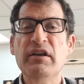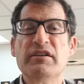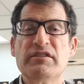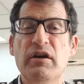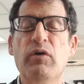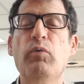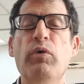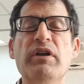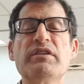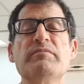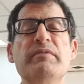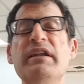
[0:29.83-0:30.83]
So what
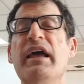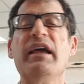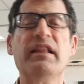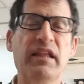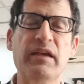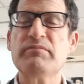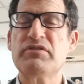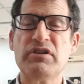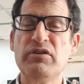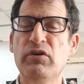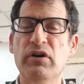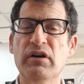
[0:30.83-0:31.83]
does it mean, Ein Lahem
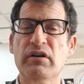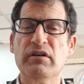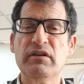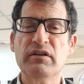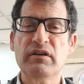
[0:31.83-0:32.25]
Shior?